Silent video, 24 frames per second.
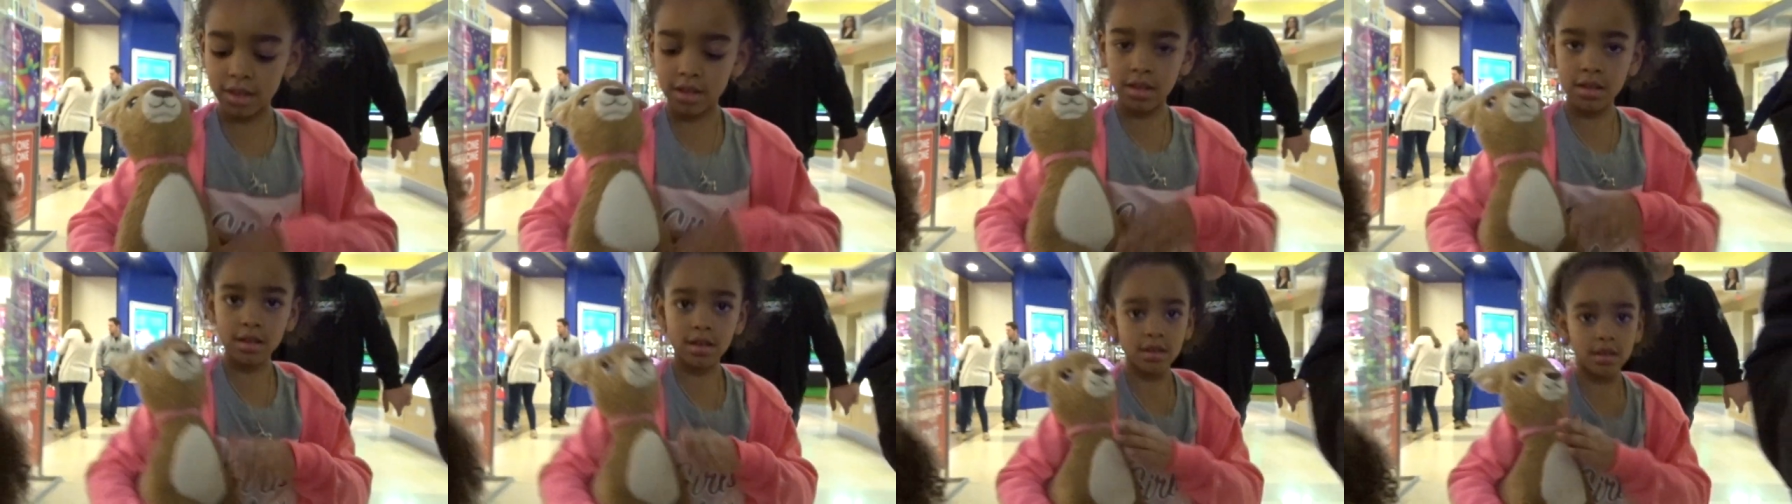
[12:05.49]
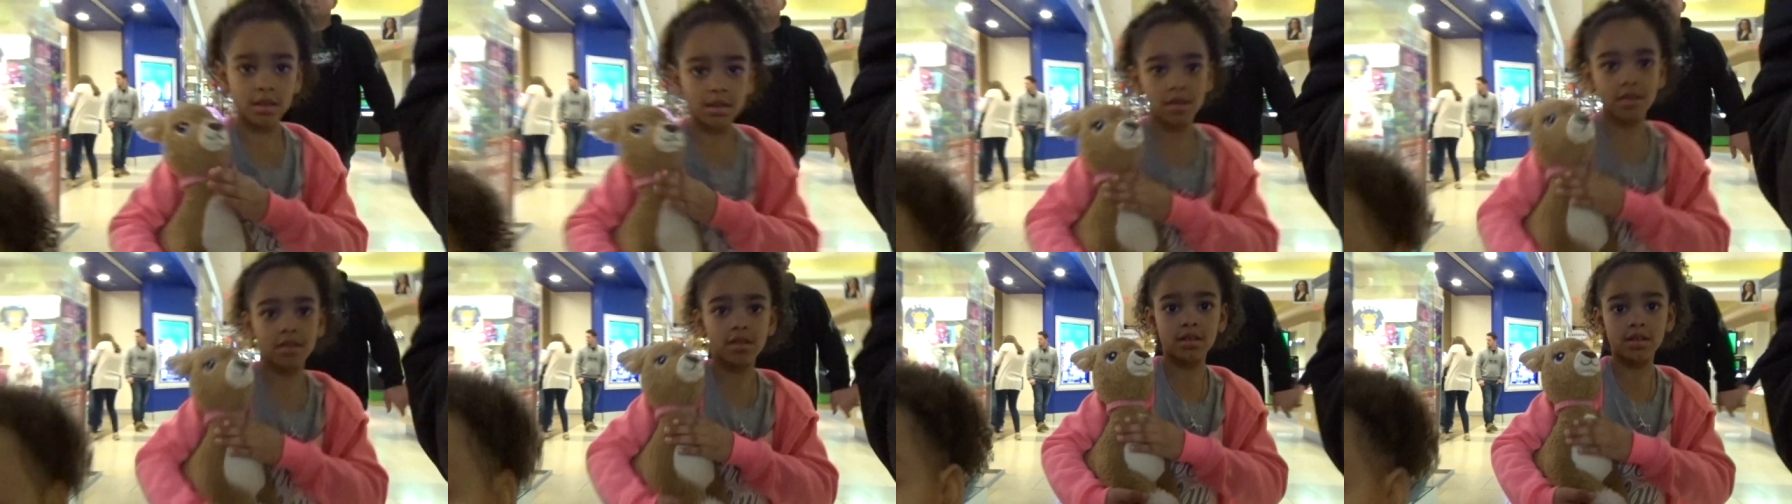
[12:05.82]
her new
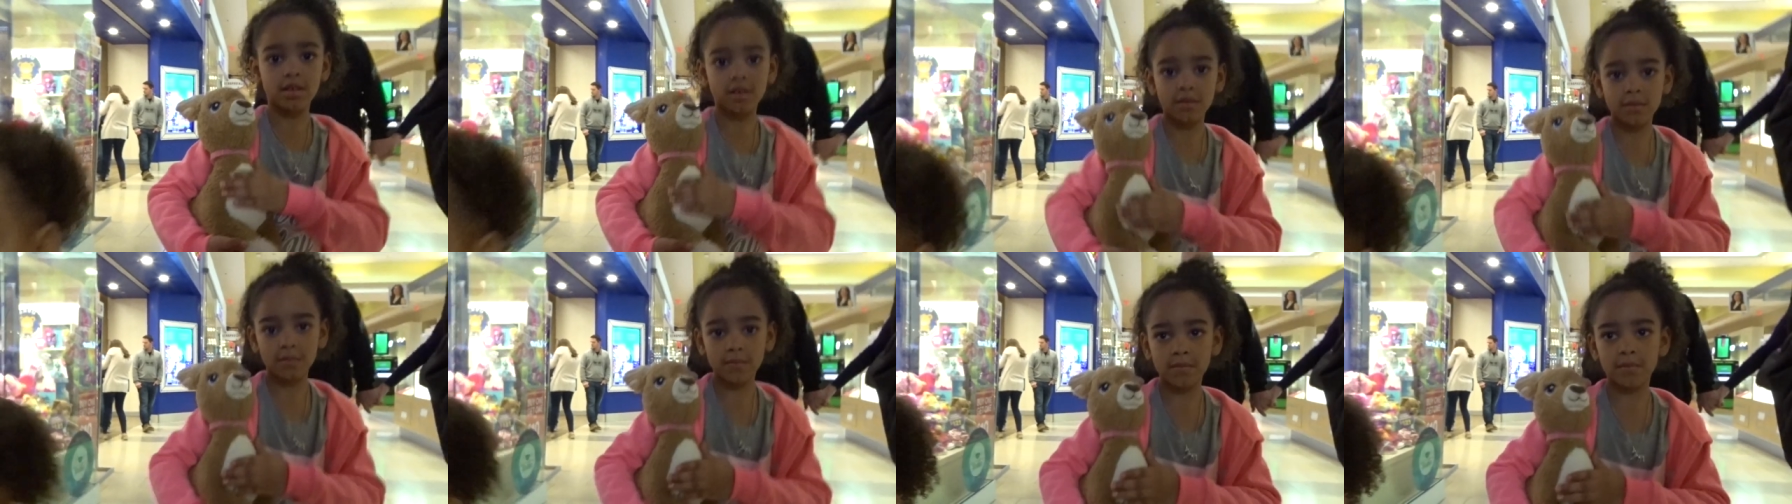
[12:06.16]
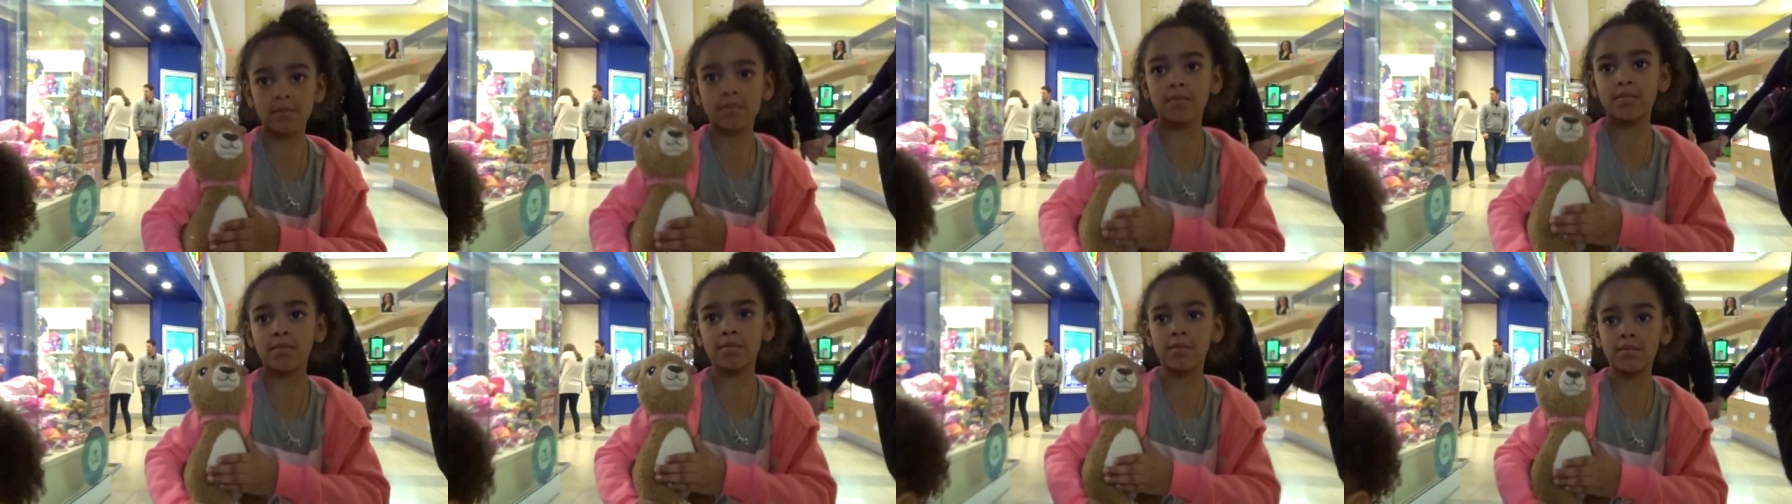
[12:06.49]
stitches are
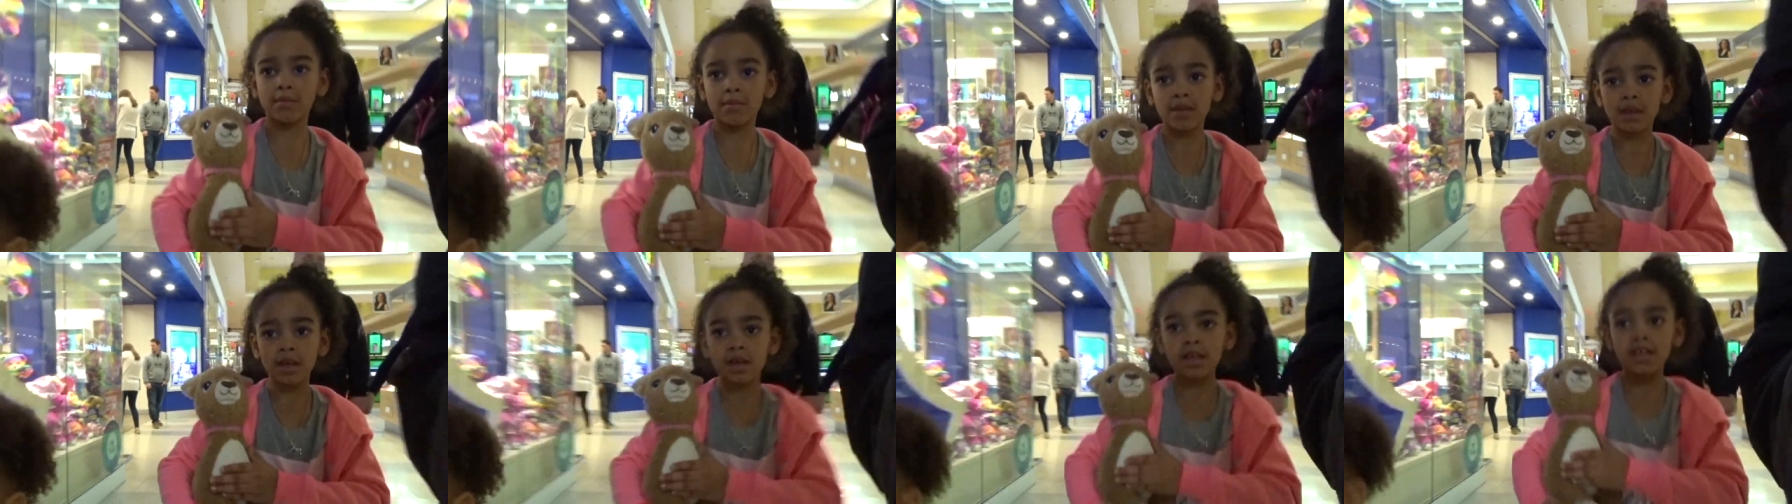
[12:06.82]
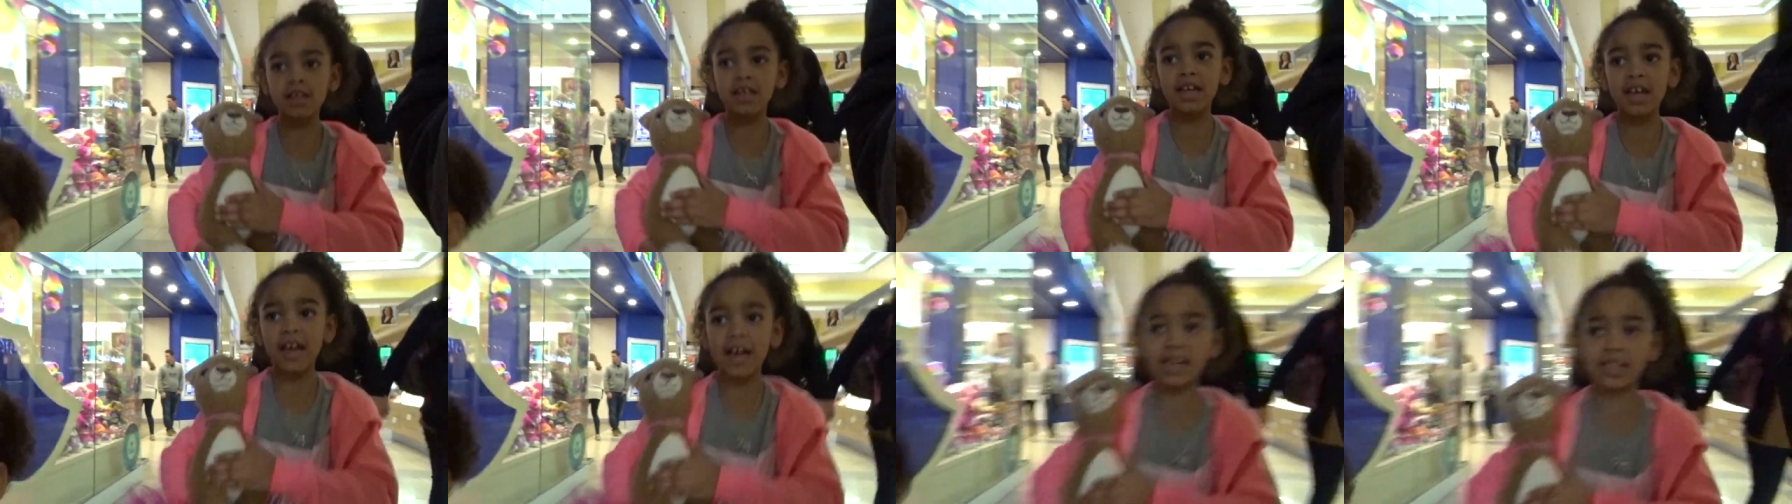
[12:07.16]
fragile?
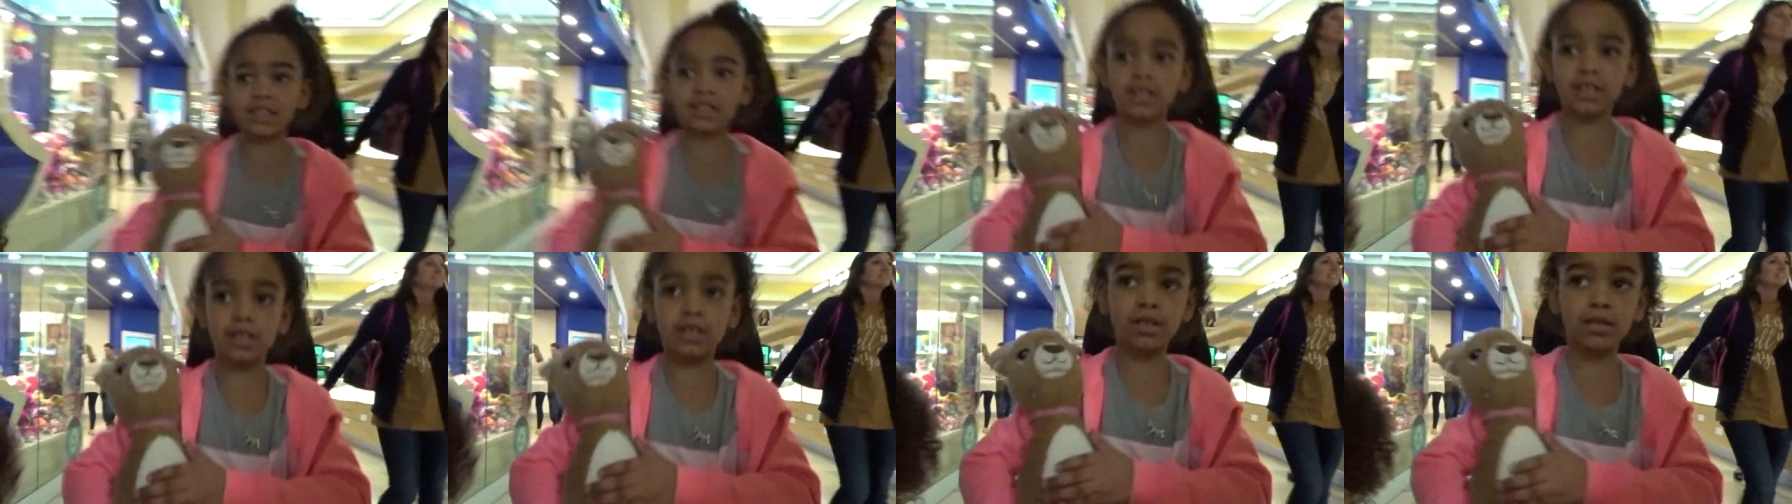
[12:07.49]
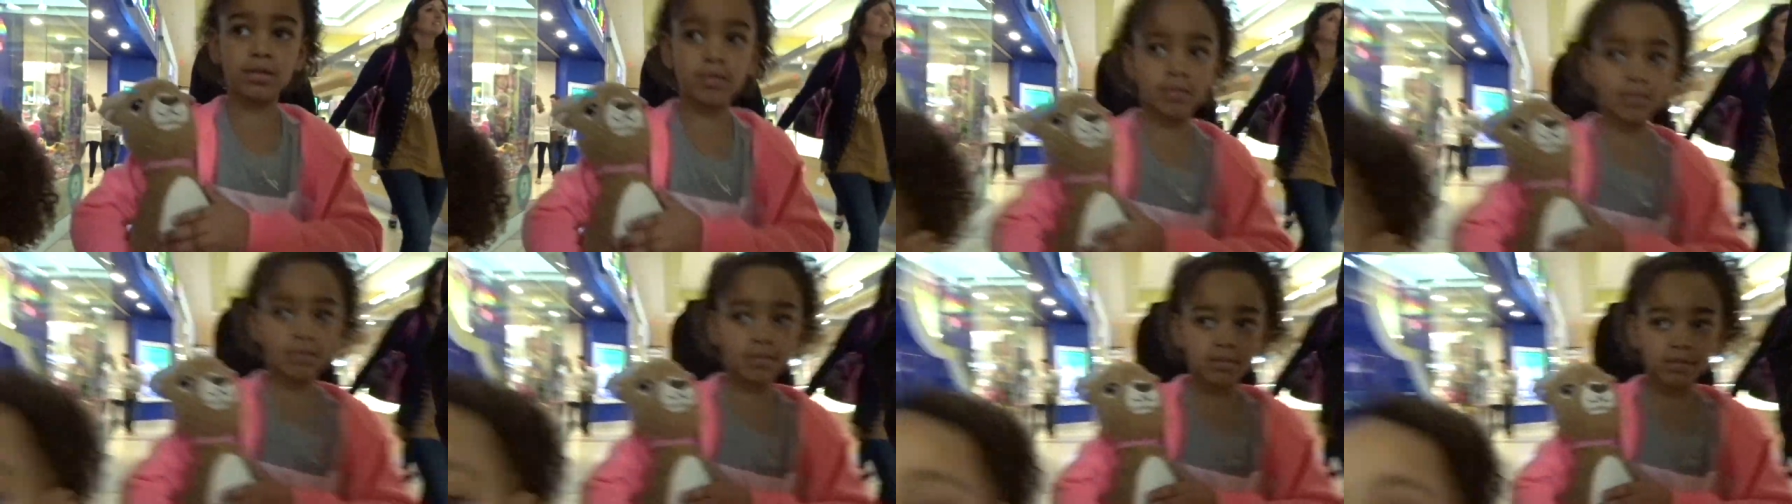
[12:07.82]
Yes.
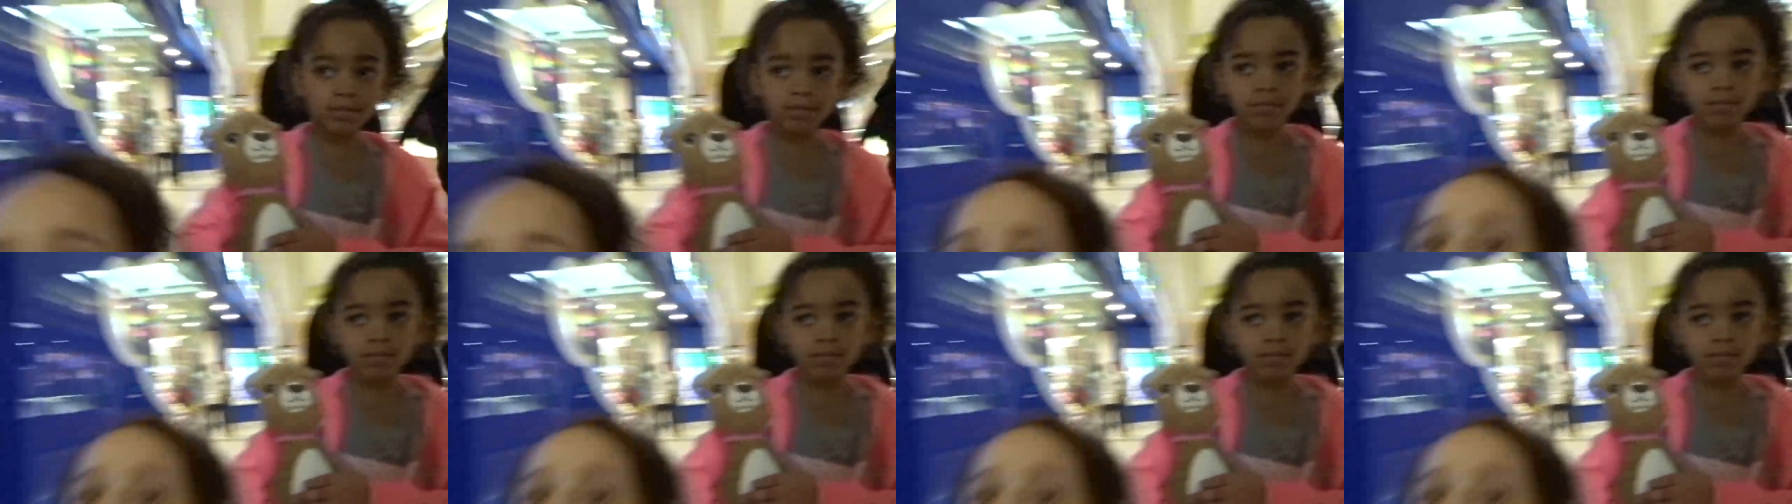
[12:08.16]
All